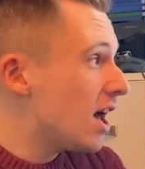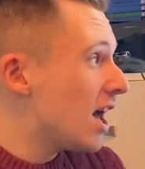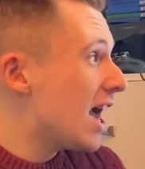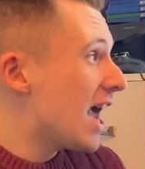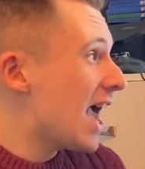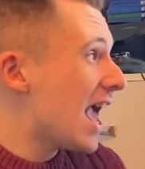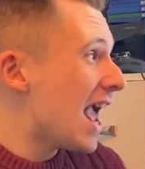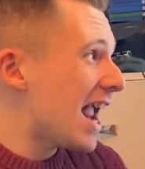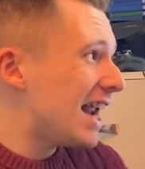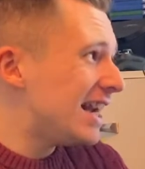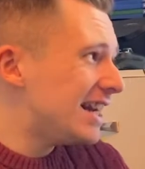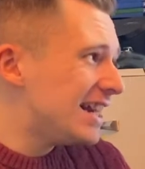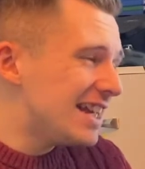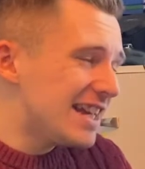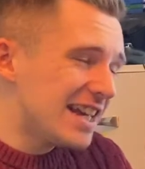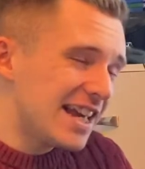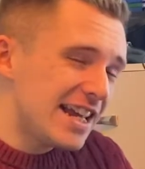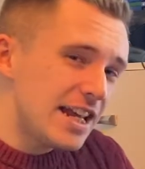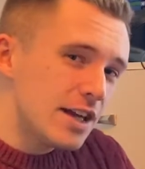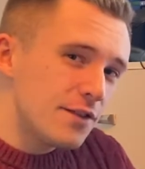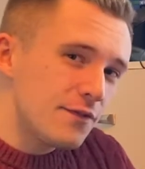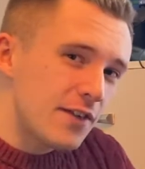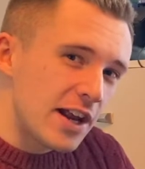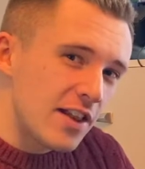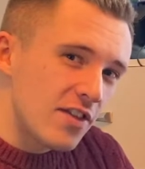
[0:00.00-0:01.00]
Any key
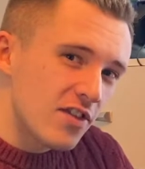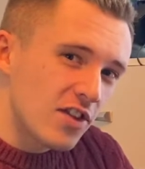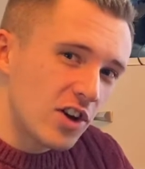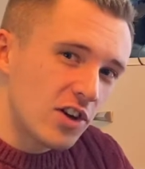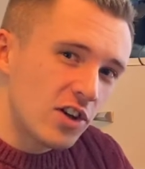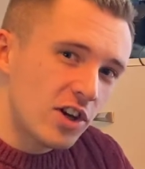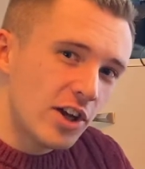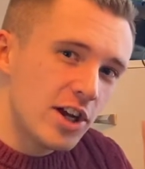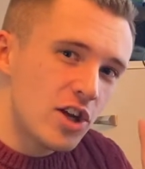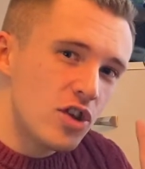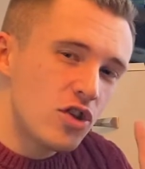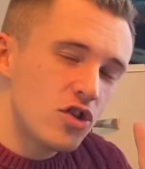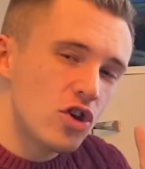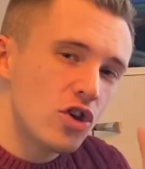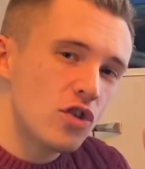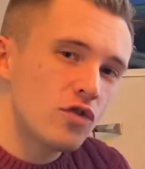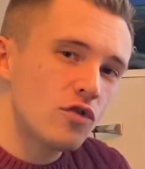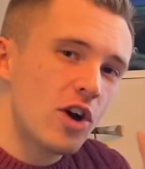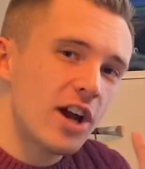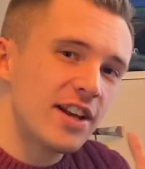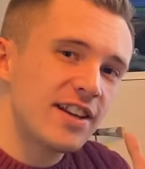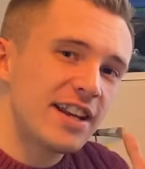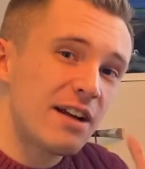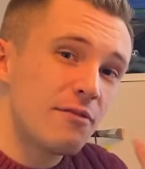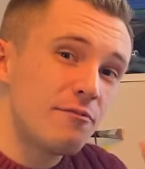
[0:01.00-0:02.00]
events. I'd like you to just write
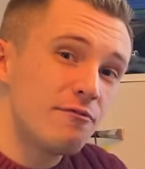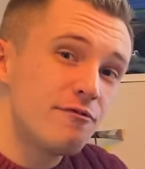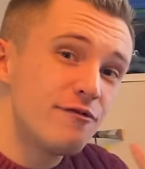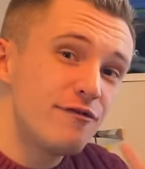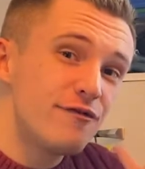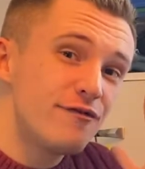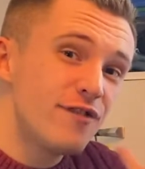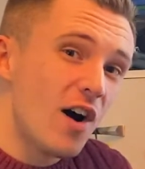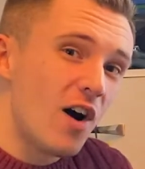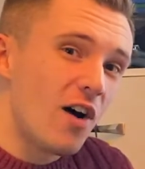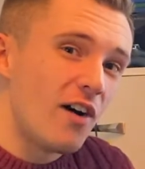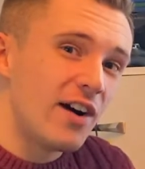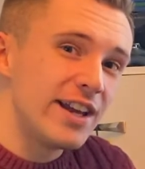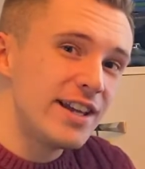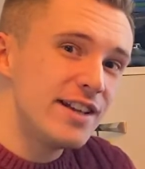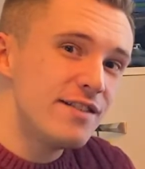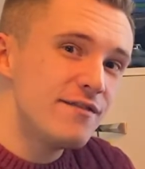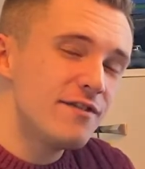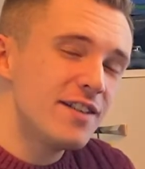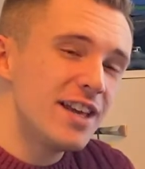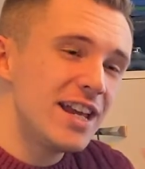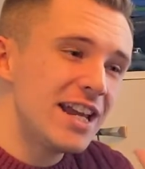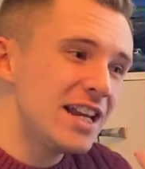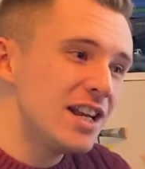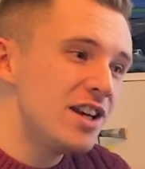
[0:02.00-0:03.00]
down 5
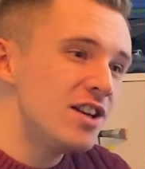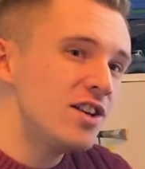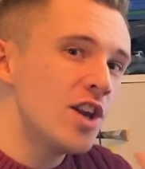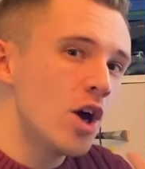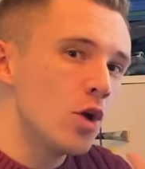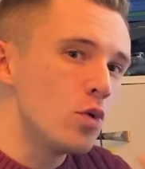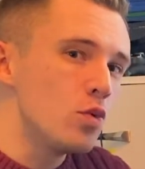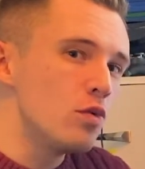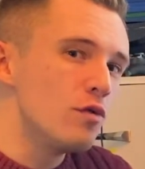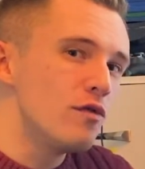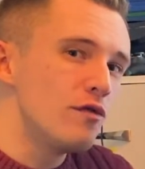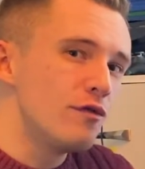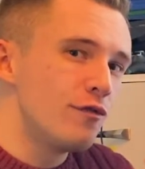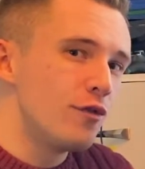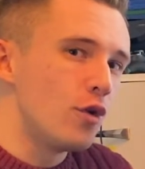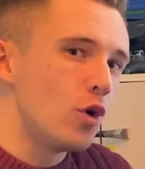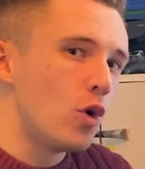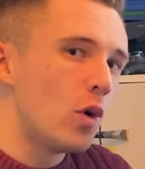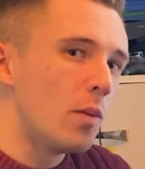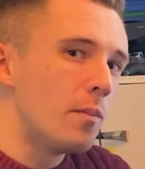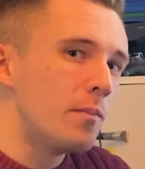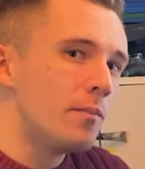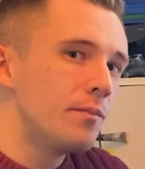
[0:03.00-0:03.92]
in note form.